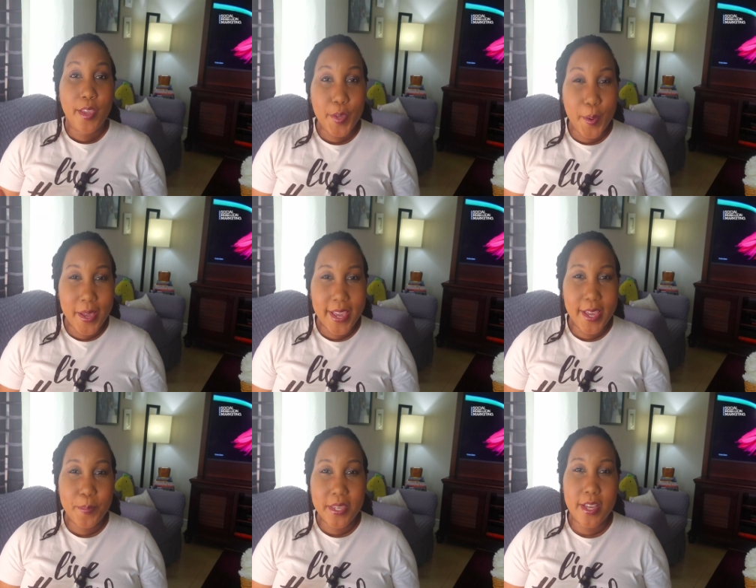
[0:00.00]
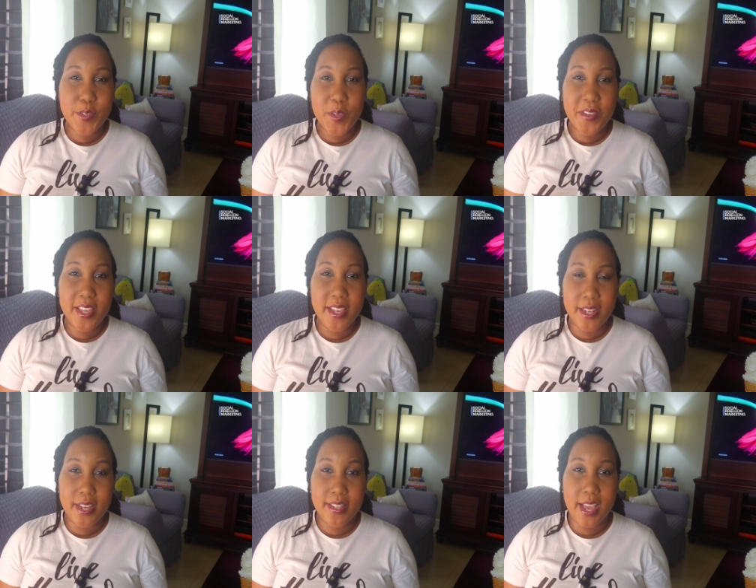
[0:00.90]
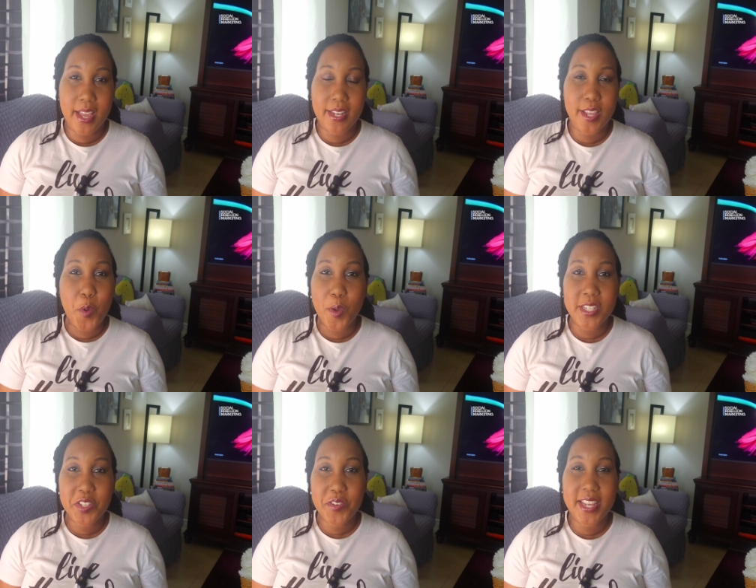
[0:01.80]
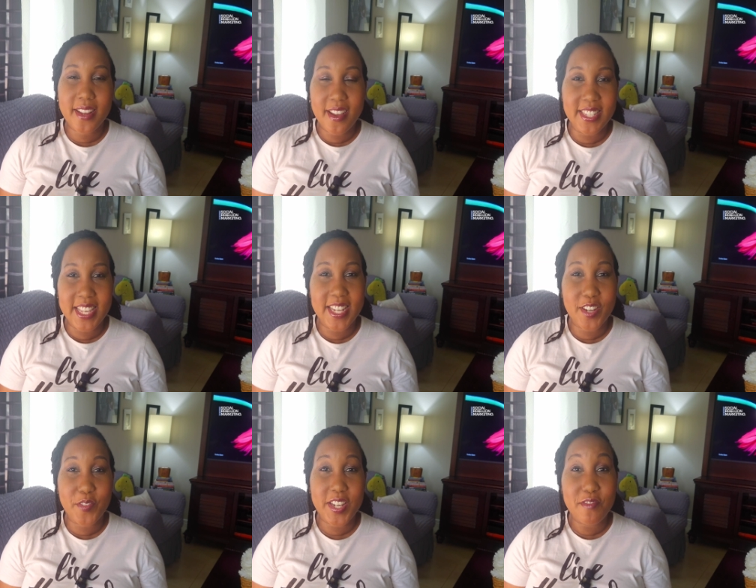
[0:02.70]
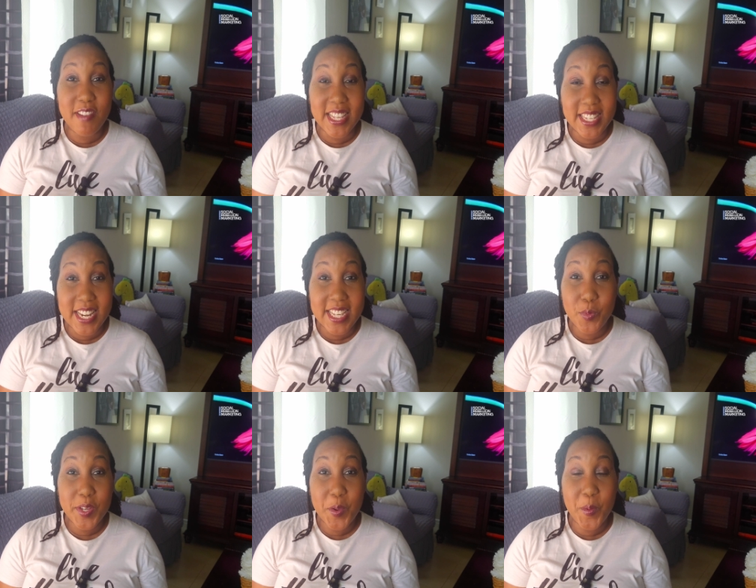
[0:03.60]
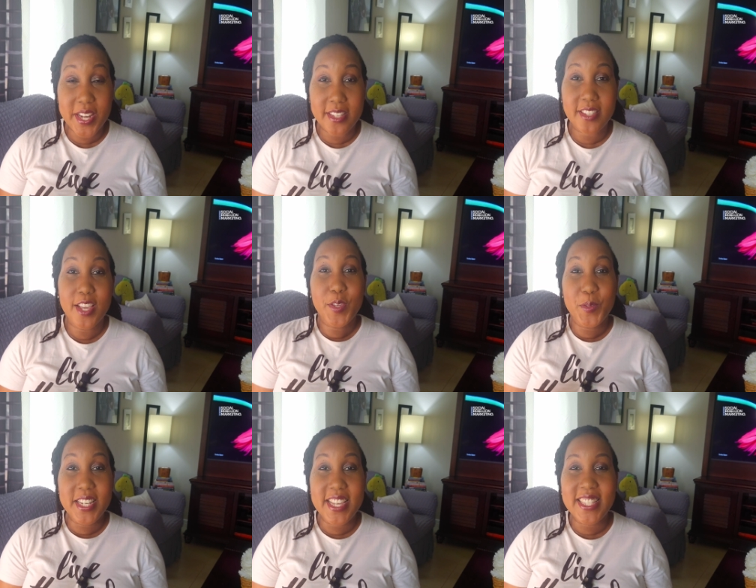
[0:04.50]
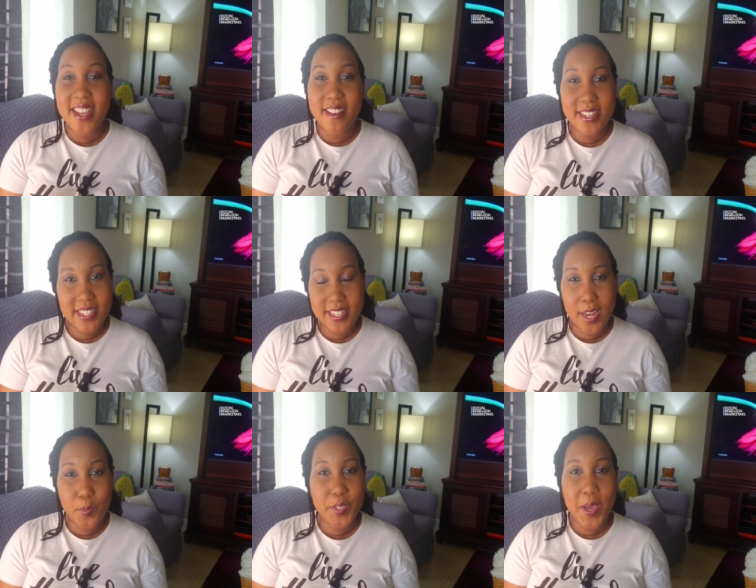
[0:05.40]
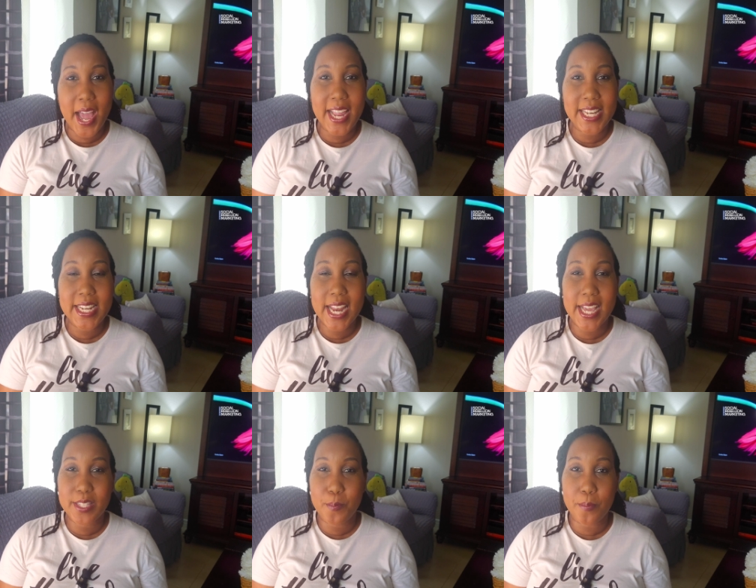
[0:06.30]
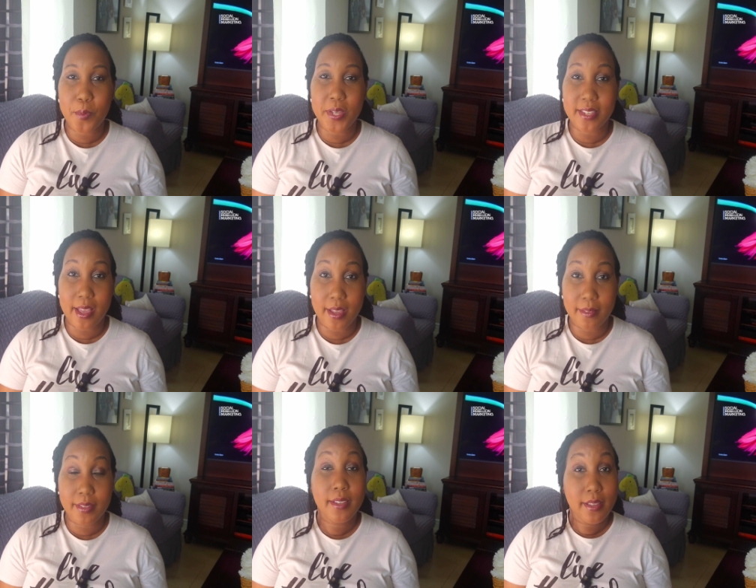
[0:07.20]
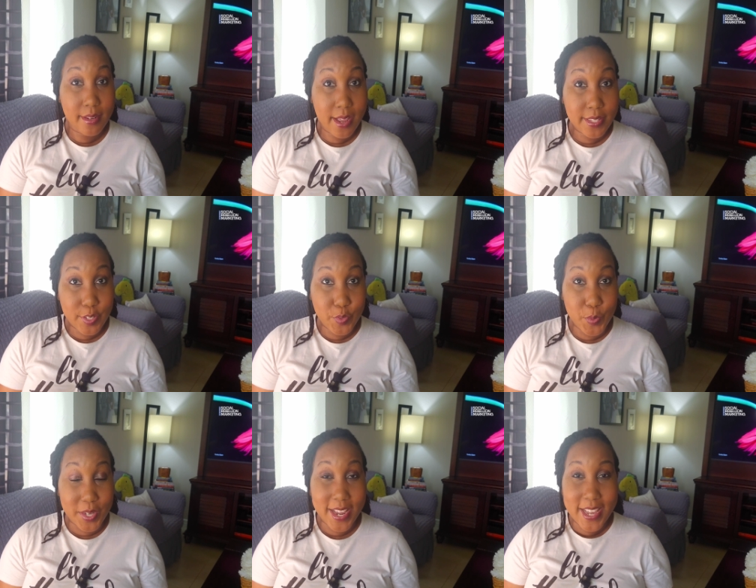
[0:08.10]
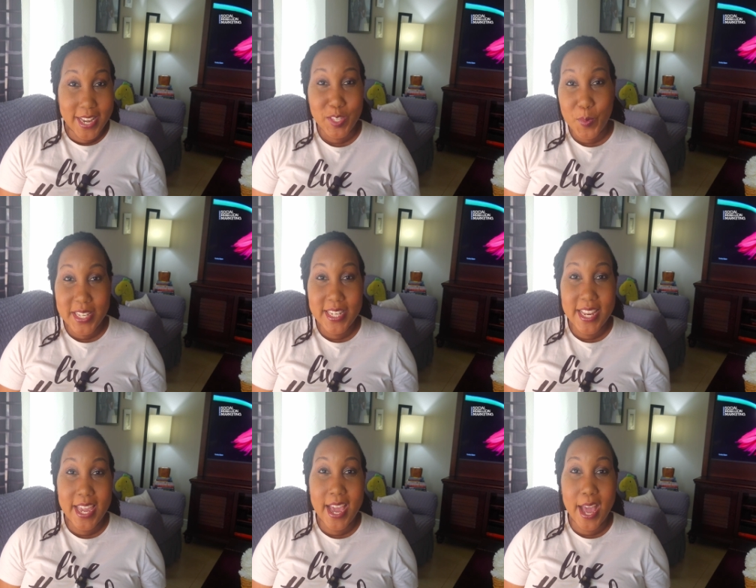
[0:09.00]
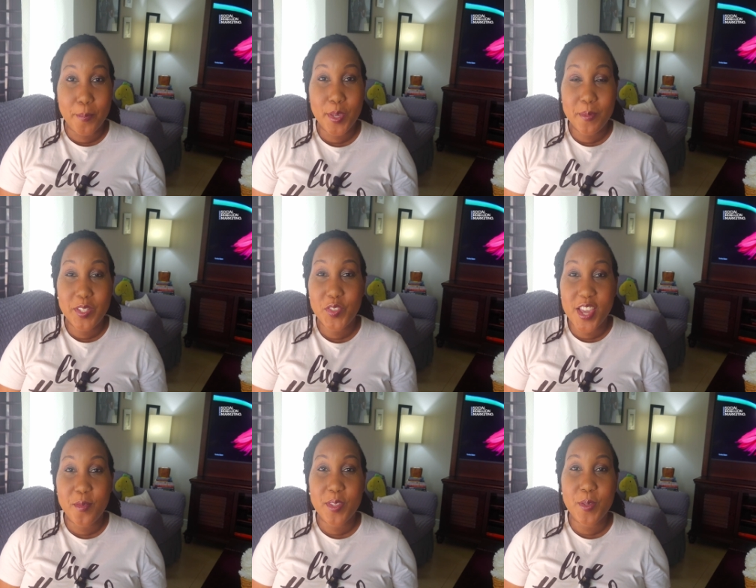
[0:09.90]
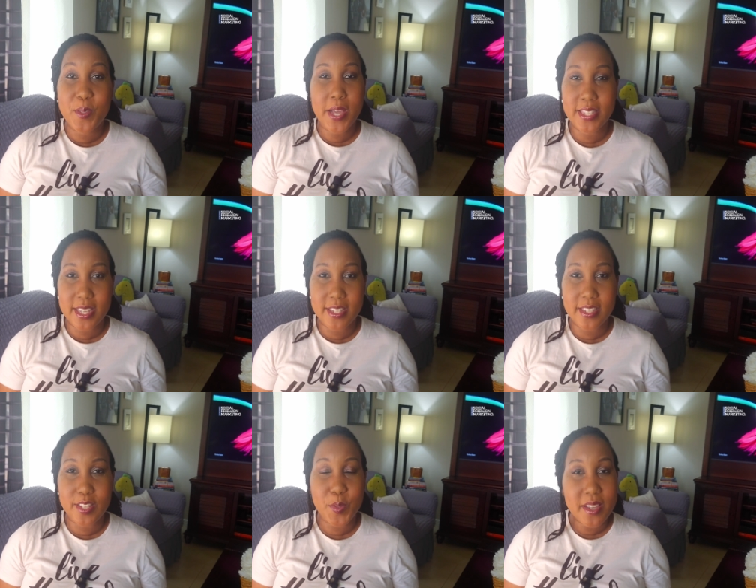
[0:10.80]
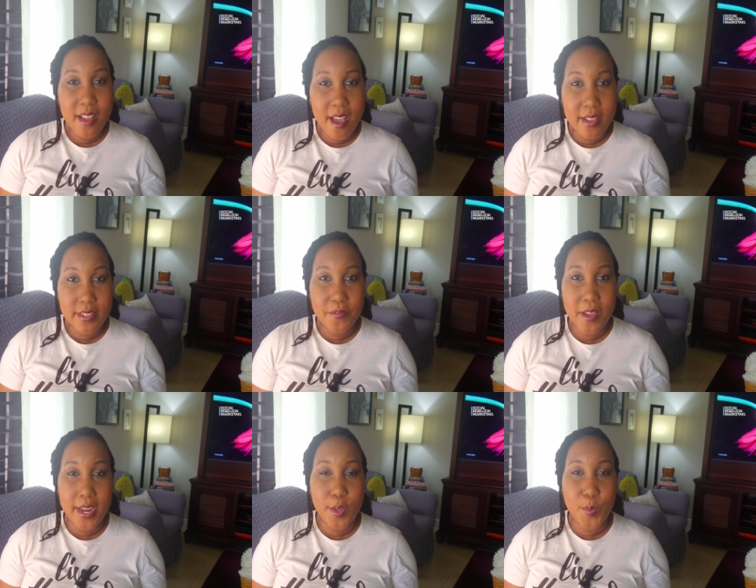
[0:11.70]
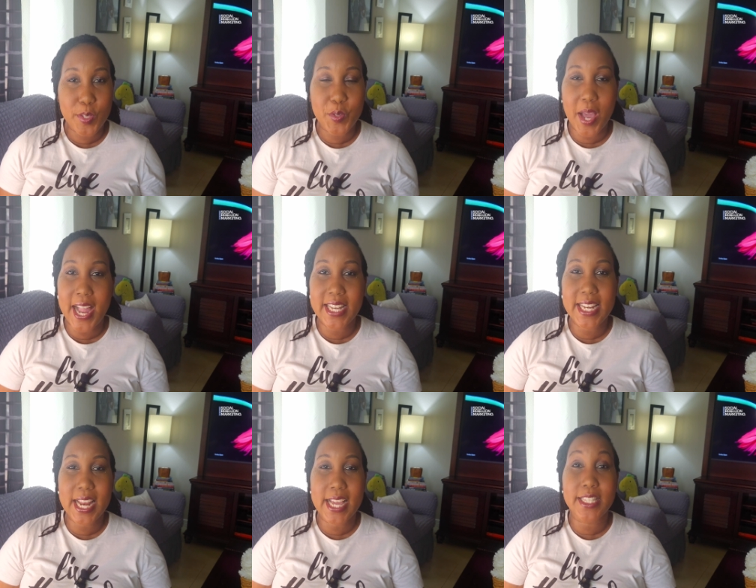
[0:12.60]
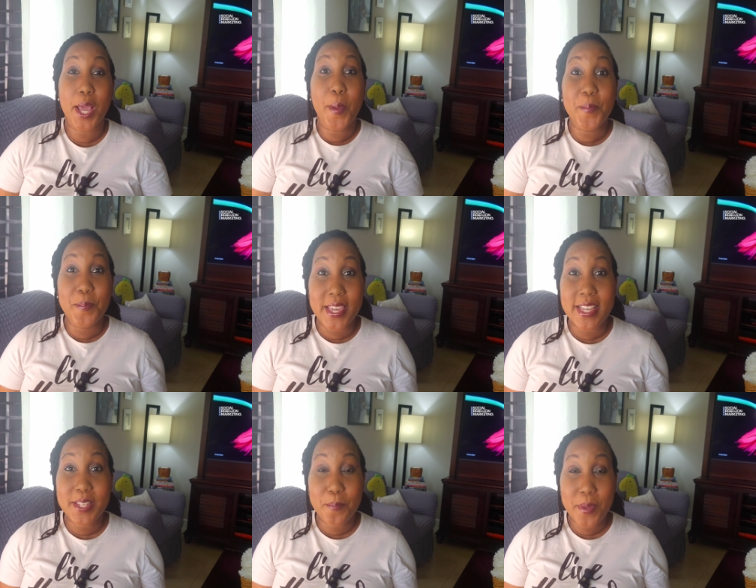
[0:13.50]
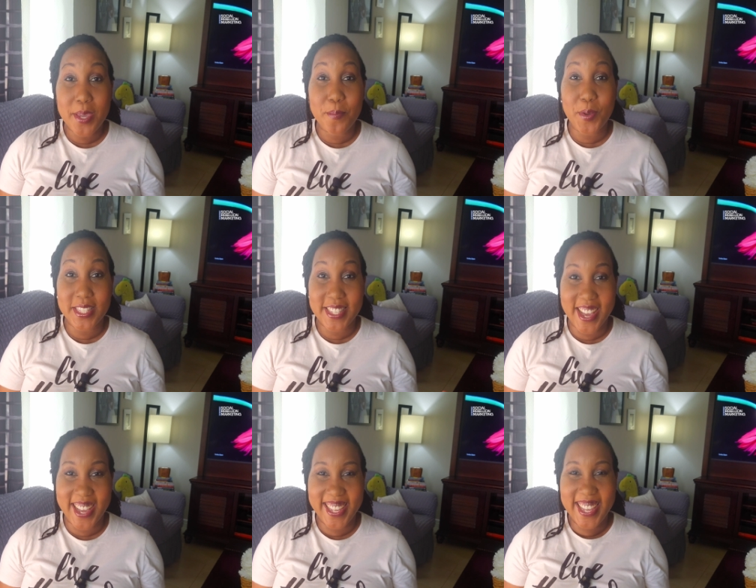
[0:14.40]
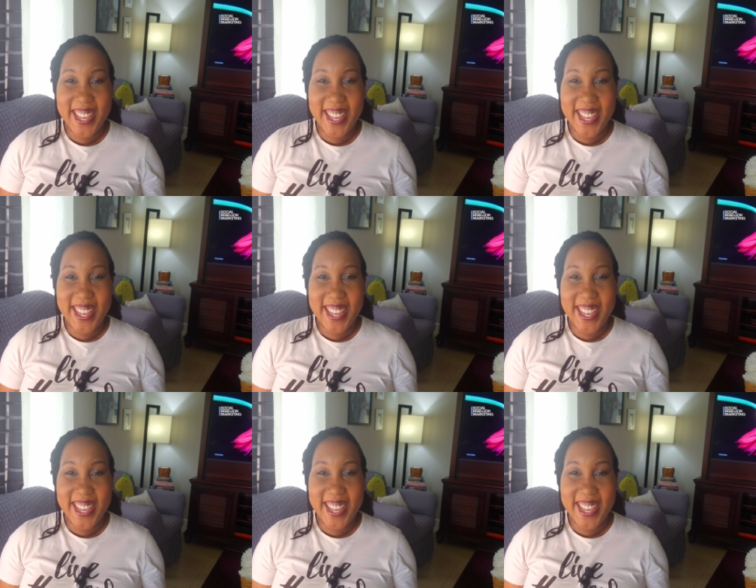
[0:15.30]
You're here because you've heard that in order to create content that really resonates with your audience, you need to understand what your ideal client's pain points are. And that's the truth. That's why today I'm going to be sharing with you questions that you can ask to find out what your ideal client's biggest pain points are.